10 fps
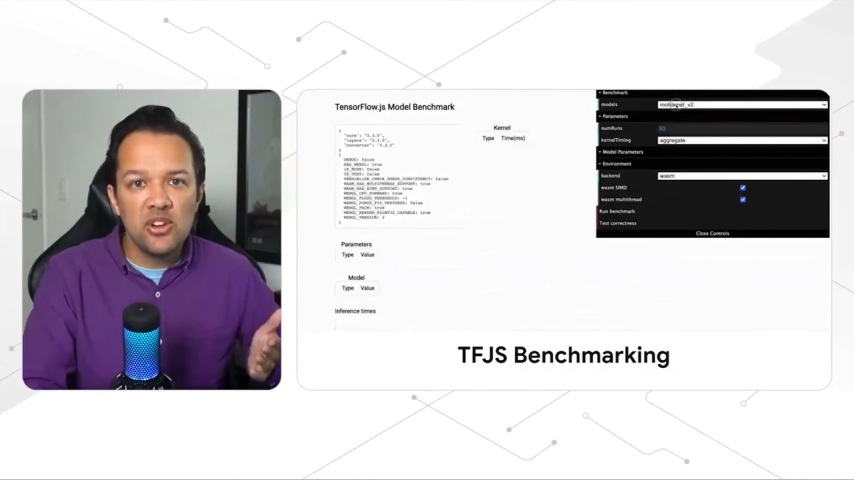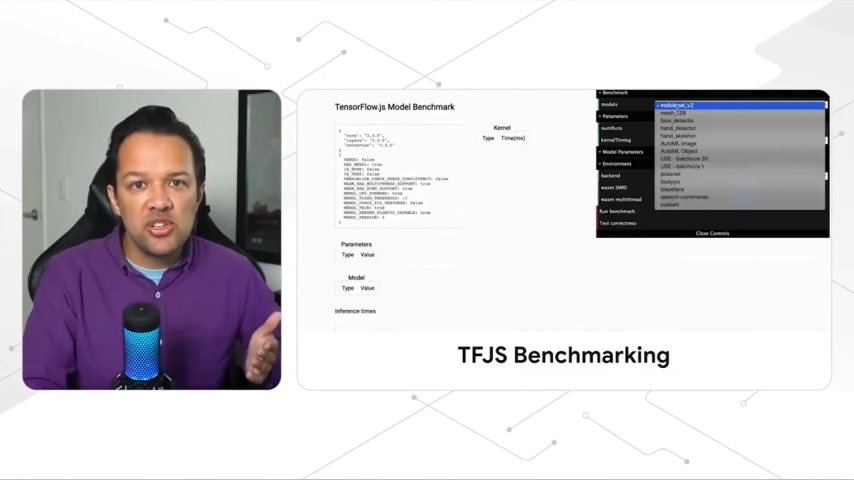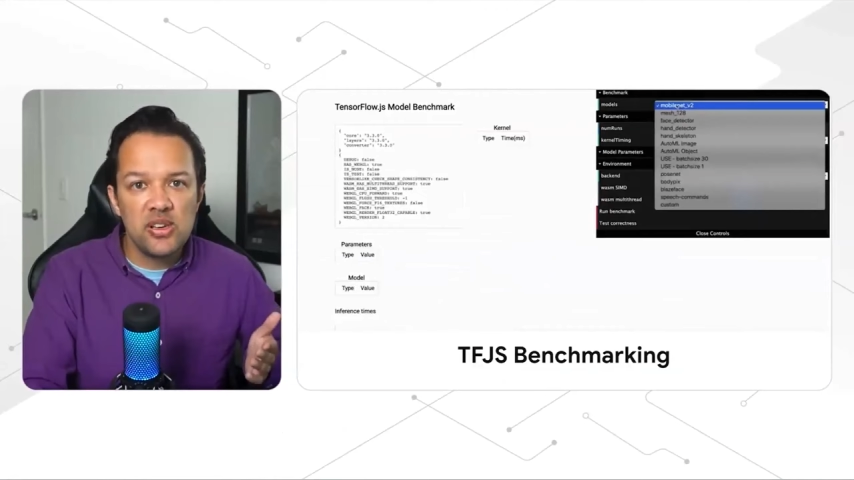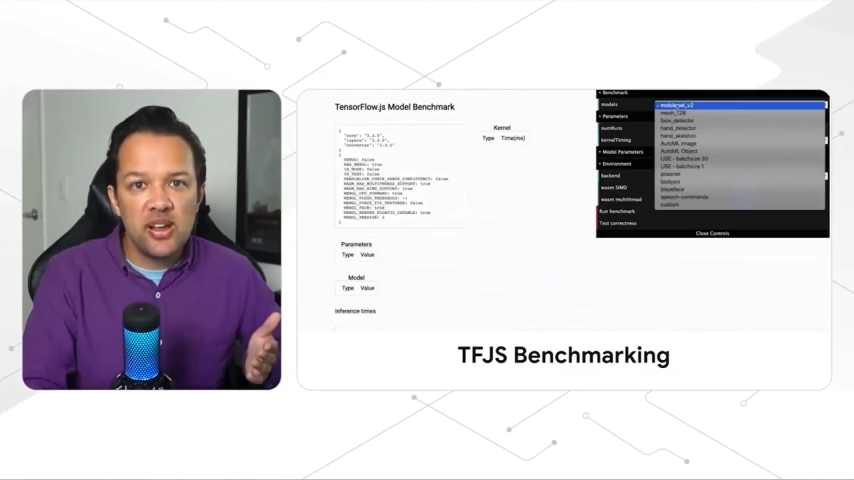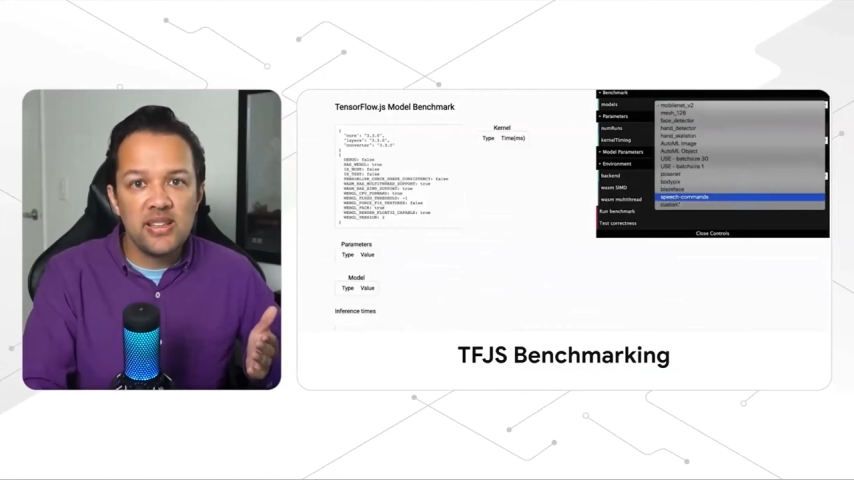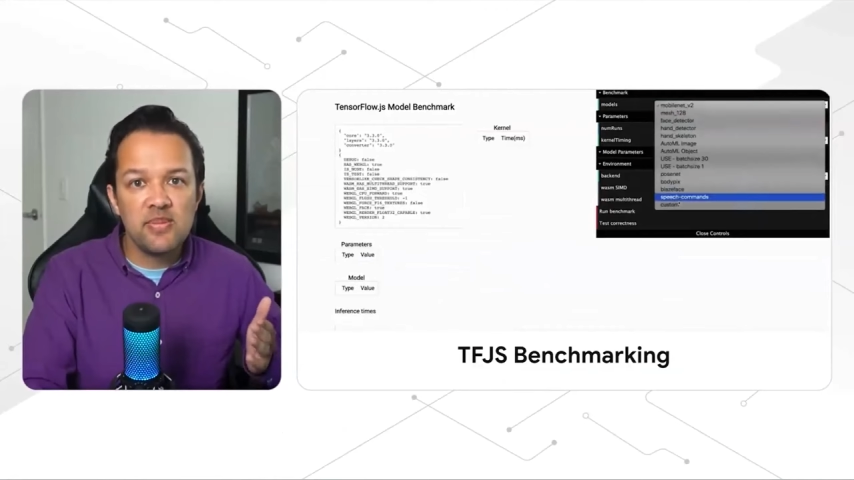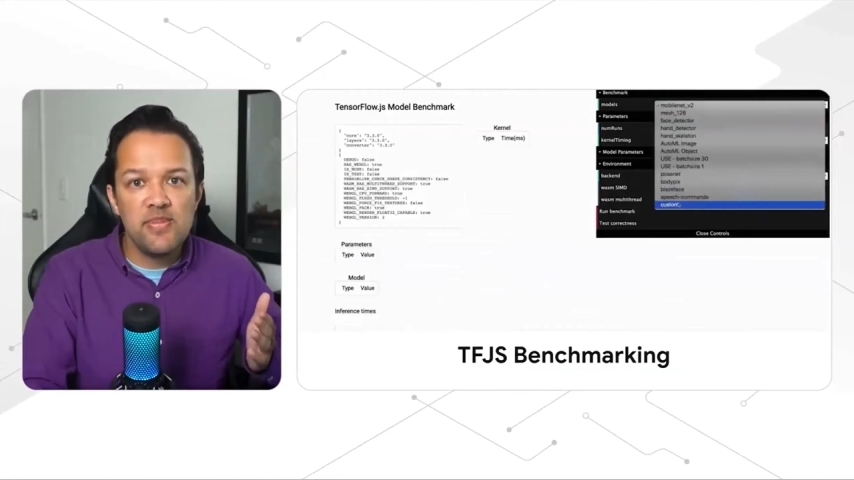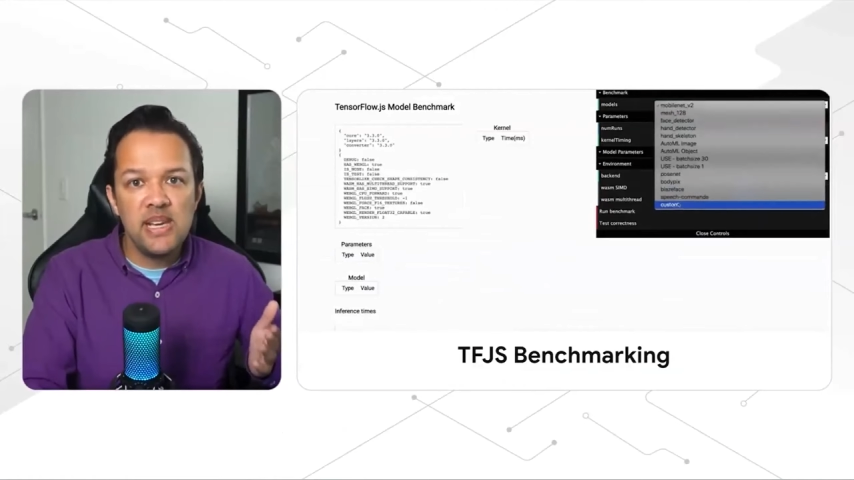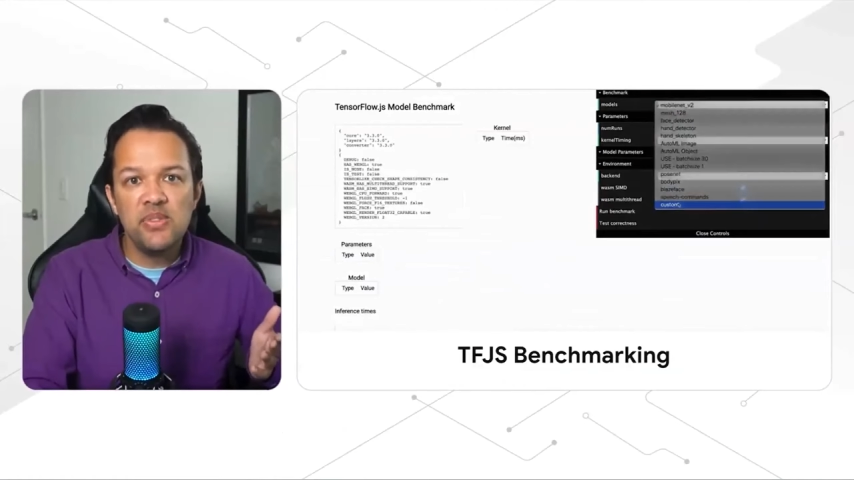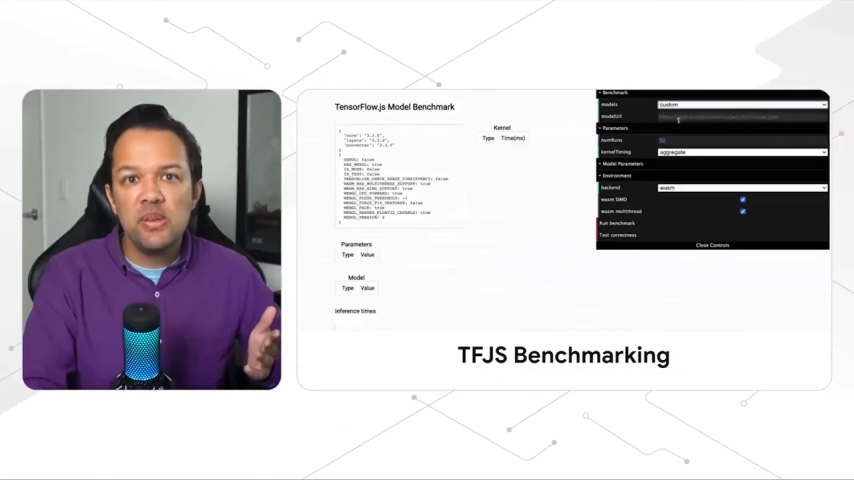to help
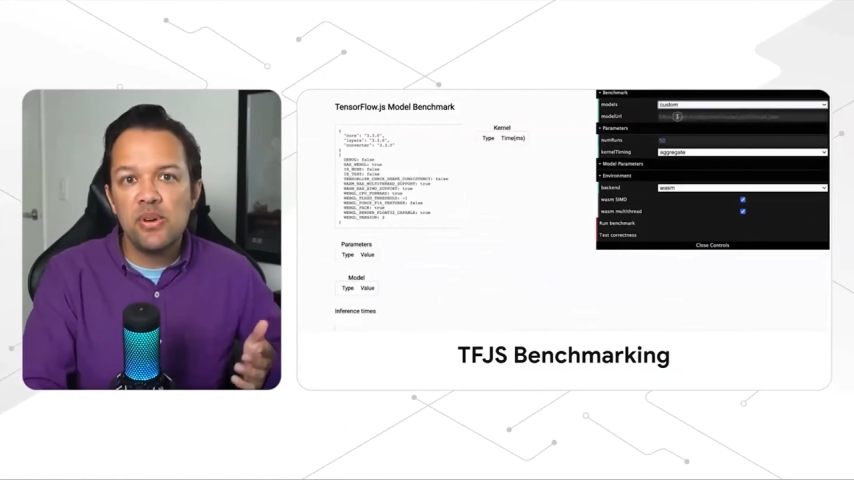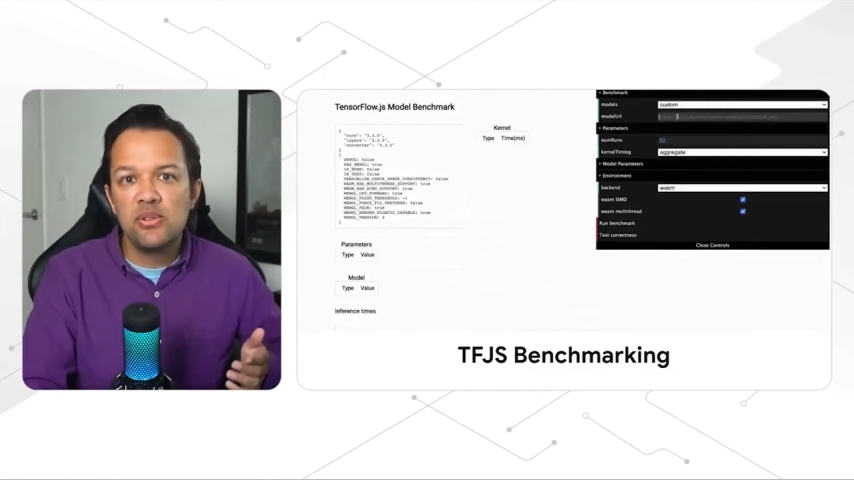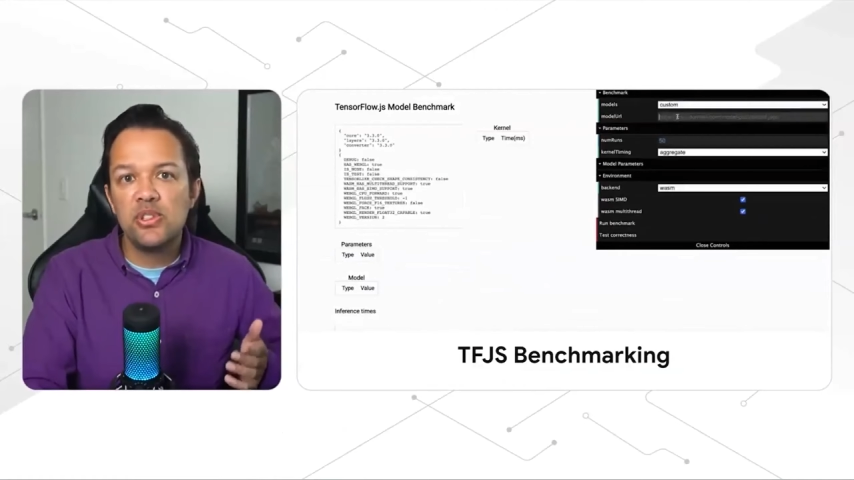productionize